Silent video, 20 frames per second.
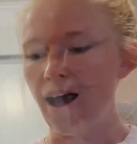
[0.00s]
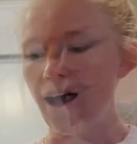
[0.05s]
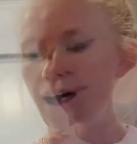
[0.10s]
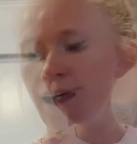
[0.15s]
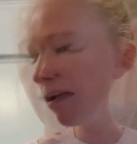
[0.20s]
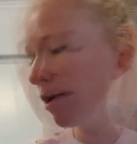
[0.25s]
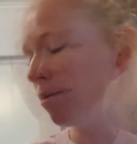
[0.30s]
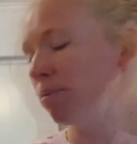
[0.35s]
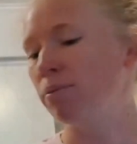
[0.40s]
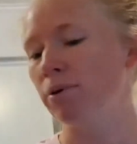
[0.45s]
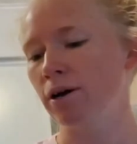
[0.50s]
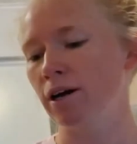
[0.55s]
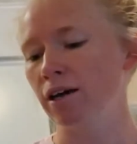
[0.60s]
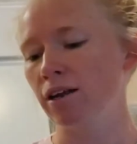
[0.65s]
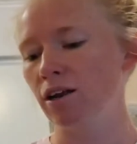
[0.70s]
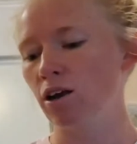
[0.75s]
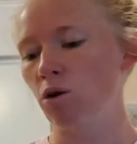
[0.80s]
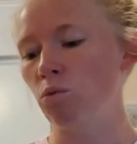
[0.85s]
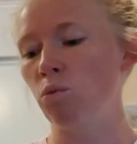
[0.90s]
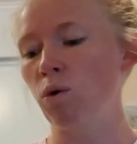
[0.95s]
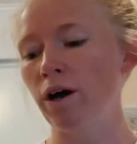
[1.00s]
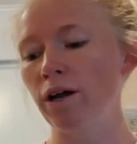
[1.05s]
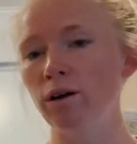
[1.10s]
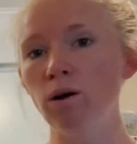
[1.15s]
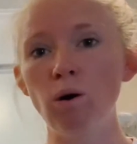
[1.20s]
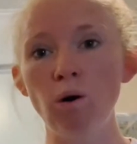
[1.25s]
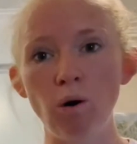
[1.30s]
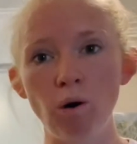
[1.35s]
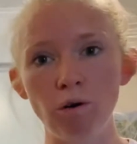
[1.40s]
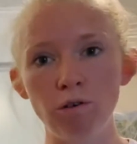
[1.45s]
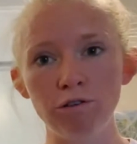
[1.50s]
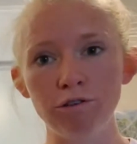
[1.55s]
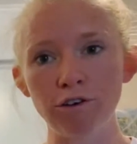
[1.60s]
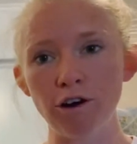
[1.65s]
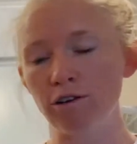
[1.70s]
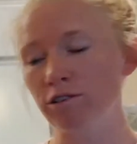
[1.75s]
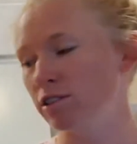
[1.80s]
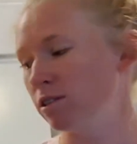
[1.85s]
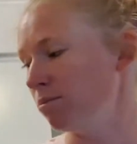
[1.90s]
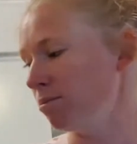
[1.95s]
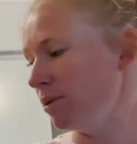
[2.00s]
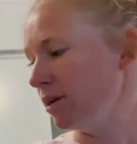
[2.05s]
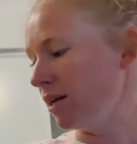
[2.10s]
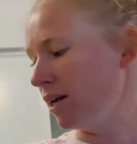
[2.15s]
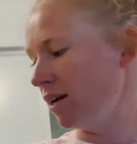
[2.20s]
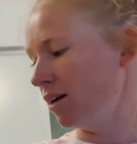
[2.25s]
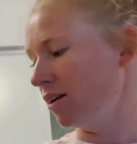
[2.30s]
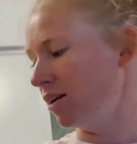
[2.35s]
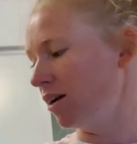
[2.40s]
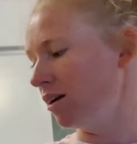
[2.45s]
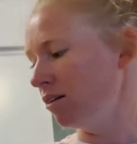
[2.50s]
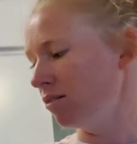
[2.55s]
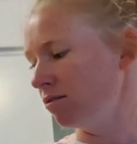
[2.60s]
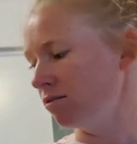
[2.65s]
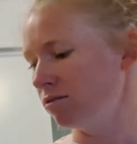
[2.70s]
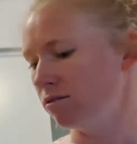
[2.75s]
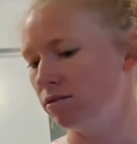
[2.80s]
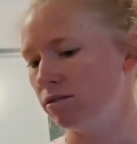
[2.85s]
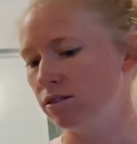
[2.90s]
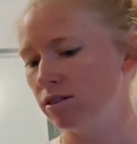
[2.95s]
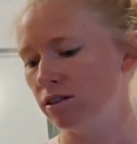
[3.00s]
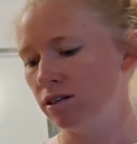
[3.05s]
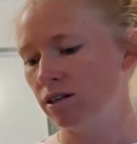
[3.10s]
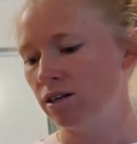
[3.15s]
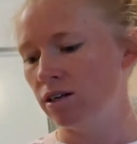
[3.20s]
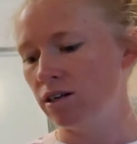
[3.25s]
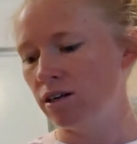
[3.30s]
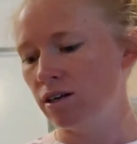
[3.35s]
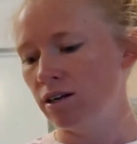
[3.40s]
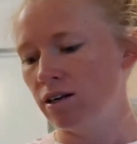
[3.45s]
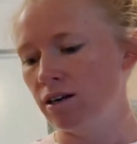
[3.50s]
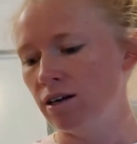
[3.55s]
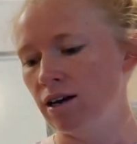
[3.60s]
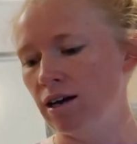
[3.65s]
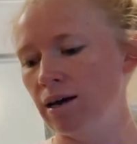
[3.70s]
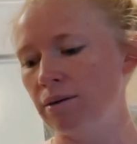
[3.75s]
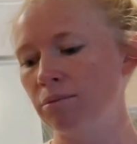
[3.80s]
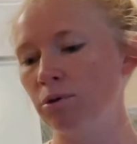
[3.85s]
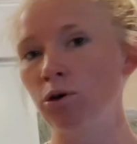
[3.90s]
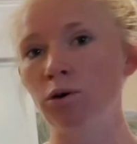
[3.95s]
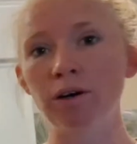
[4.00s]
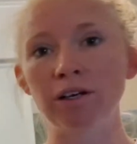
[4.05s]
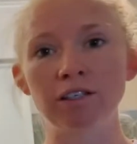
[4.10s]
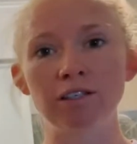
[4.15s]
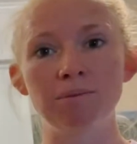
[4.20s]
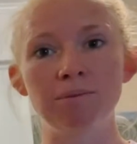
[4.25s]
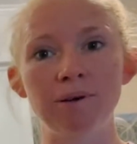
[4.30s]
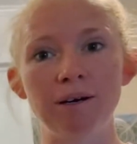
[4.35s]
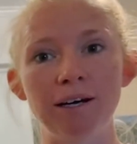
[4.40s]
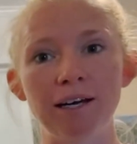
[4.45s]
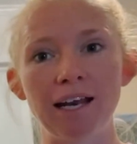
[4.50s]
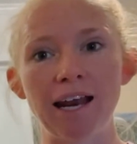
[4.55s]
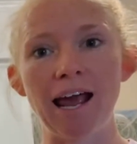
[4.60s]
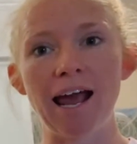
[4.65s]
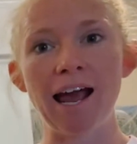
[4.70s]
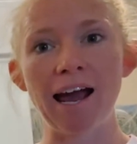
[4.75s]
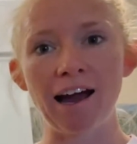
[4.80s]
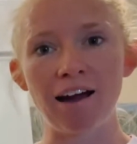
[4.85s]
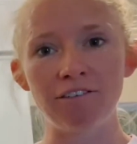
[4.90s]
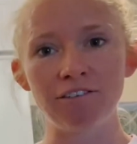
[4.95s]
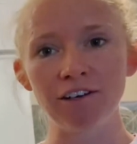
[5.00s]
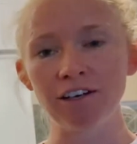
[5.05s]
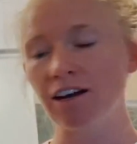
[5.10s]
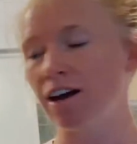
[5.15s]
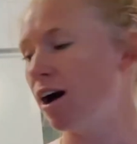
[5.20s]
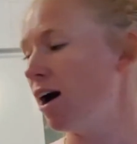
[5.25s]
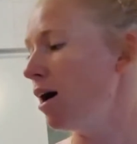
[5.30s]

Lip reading: So I'm going to put 1 whole frozen banana. I'm going to put half a